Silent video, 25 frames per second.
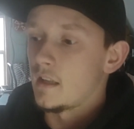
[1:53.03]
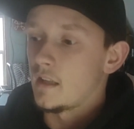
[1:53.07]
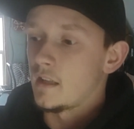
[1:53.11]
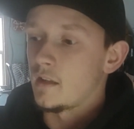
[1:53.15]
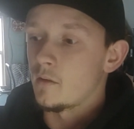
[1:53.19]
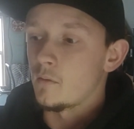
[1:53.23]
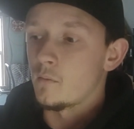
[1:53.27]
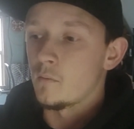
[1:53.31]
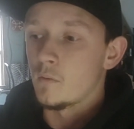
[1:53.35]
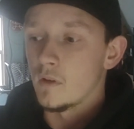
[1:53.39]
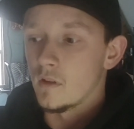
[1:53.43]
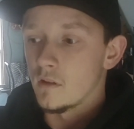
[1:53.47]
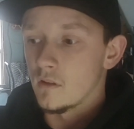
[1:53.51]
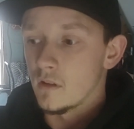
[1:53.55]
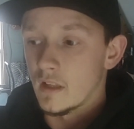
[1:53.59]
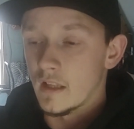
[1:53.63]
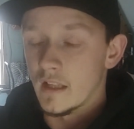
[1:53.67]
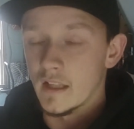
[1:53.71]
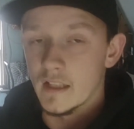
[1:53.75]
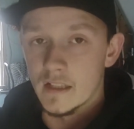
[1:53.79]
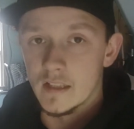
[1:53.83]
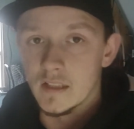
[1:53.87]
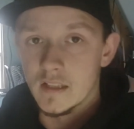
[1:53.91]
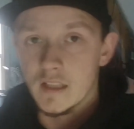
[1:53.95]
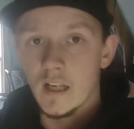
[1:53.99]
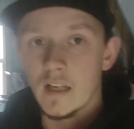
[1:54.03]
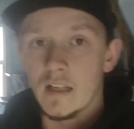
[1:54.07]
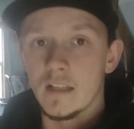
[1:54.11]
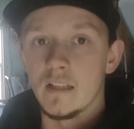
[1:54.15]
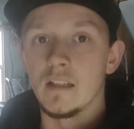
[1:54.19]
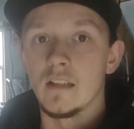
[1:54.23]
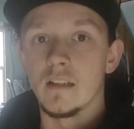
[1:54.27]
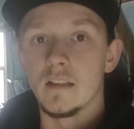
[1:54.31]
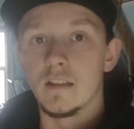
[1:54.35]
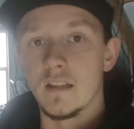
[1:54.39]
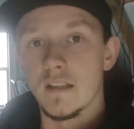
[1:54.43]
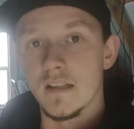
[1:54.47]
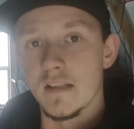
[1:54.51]
it will
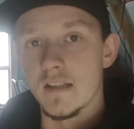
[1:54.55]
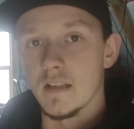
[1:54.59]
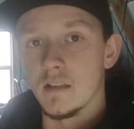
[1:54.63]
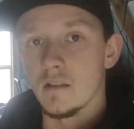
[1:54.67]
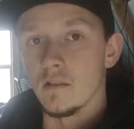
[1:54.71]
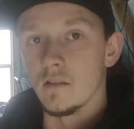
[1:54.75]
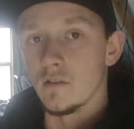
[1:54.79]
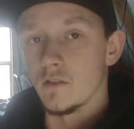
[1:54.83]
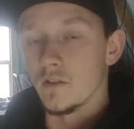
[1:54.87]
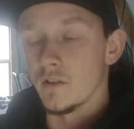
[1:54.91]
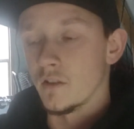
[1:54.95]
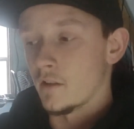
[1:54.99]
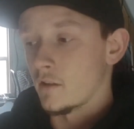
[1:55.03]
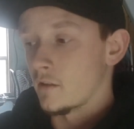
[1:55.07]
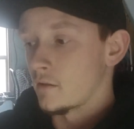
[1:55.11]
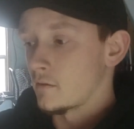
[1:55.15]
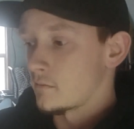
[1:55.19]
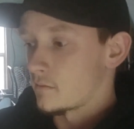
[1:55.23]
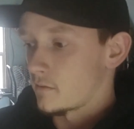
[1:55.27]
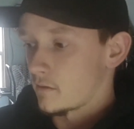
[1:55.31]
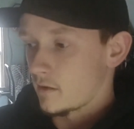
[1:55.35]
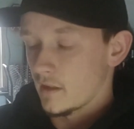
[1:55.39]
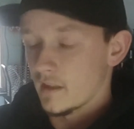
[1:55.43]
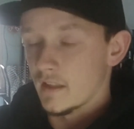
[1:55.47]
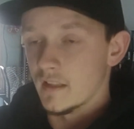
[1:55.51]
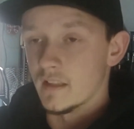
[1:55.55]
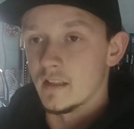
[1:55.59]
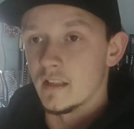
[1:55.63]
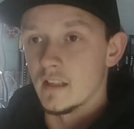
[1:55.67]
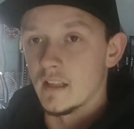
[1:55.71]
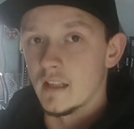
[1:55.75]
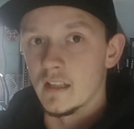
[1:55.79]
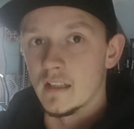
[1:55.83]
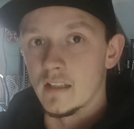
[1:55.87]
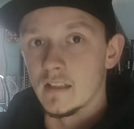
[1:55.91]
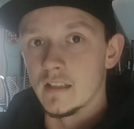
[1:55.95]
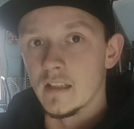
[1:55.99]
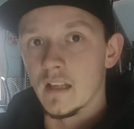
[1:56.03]
ignite the cylinder and
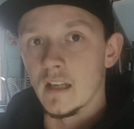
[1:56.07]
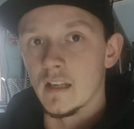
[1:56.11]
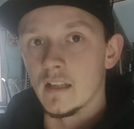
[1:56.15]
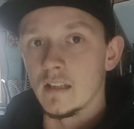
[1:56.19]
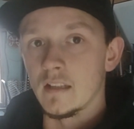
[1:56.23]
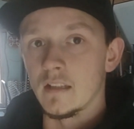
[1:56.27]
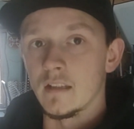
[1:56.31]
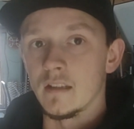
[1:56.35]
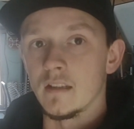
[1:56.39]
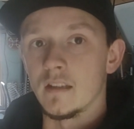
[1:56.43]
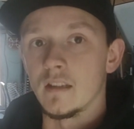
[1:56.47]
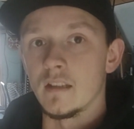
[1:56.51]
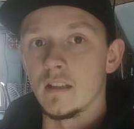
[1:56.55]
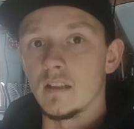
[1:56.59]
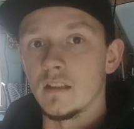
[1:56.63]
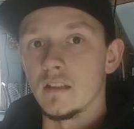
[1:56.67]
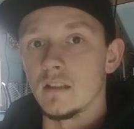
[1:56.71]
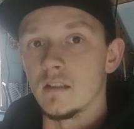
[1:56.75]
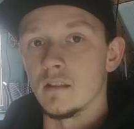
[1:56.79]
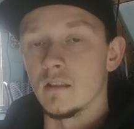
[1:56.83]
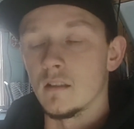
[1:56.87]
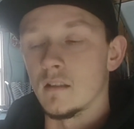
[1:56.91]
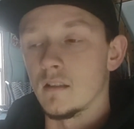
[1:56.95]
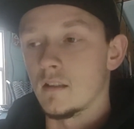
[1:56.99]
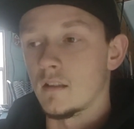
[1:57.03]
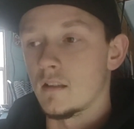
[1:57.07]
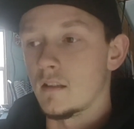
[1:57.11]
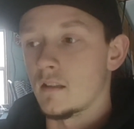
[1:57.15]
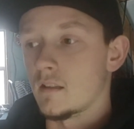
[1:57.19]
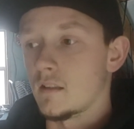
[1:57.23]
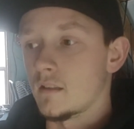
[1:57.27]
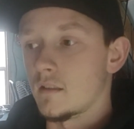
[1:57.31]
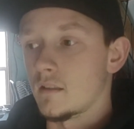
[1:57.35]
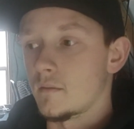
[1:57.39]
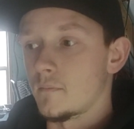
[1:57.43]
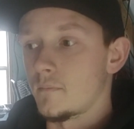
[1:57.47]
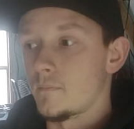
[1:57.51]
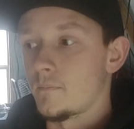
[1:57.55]
ignite
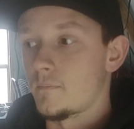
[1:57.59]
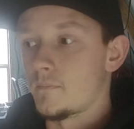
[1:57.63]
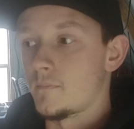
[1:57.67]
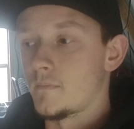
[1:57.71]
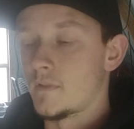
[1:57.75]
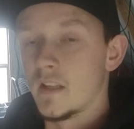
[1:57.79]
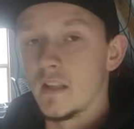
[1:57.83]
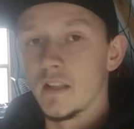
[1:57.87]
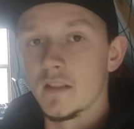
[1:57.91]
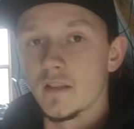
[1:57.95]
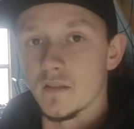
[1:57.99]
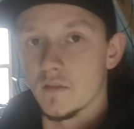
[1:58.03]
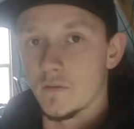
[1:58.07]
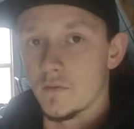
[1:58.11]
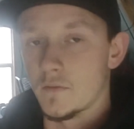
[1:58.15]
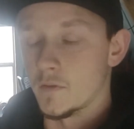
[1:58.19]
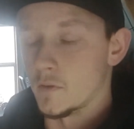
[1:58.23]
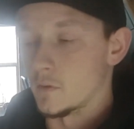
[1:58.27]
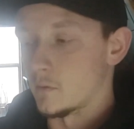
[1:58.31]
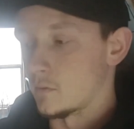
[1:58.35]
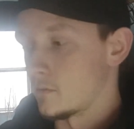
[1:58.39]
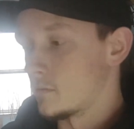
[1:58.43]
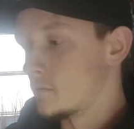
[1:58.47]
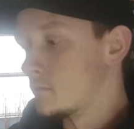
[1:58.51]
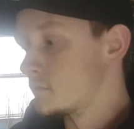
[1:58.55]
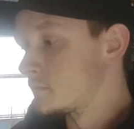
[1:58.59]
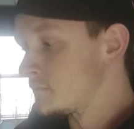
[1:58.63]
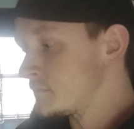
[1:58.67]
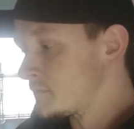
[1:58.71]
the diesel fuel.